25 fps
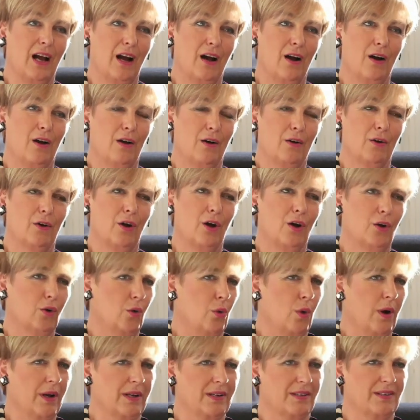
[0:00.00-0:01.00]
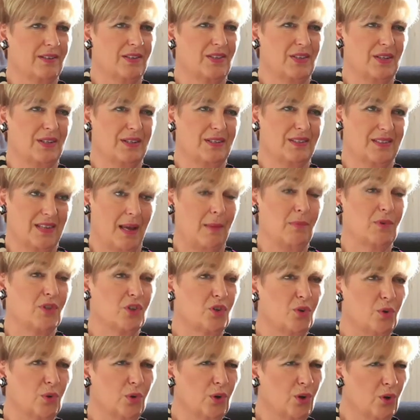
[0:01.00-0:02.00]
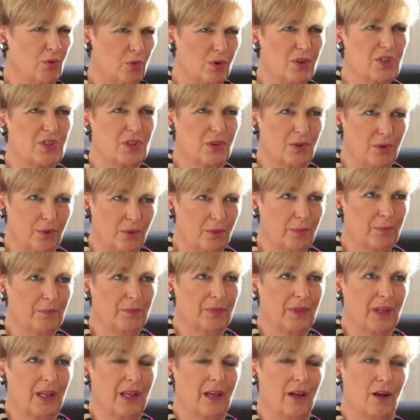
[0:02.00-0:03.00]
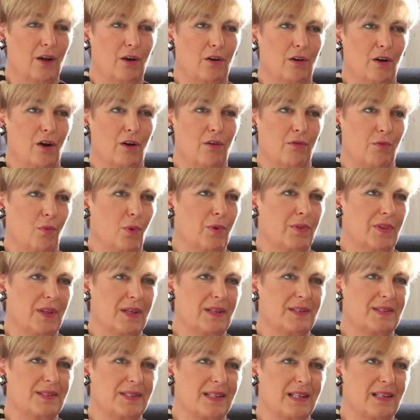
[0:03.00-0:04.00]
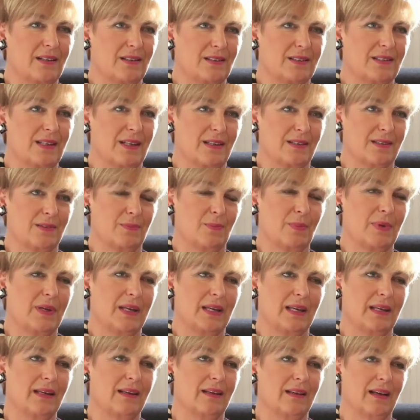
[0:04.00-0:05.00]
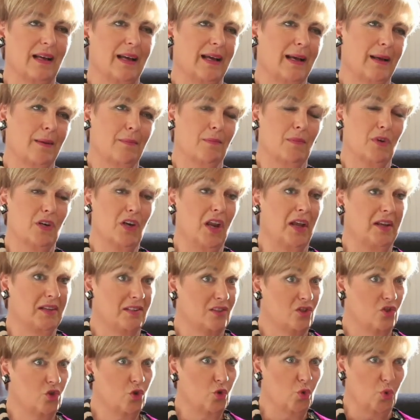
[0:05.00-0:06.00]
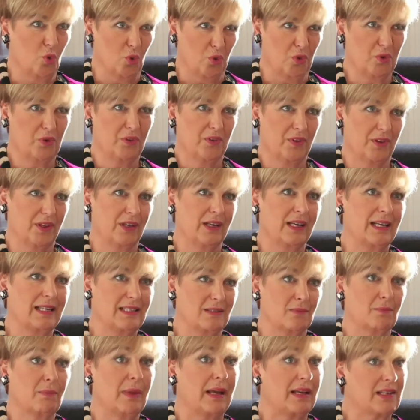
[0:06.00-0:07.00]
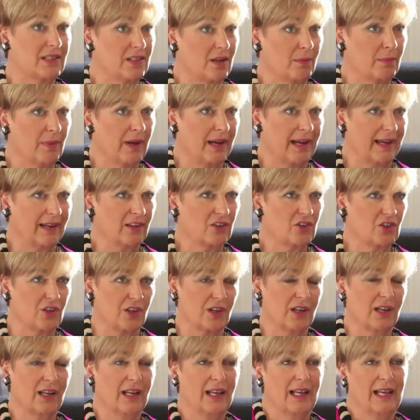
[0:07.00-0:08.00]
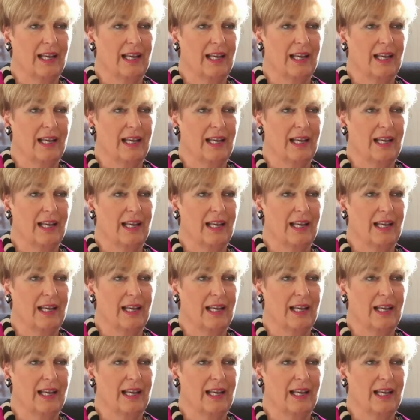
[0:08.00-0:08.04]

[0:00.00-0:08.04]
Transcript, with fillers: are, are, quite sceptical and critical uh, of what they see as, as being um, nice talk that isn't backed up by action.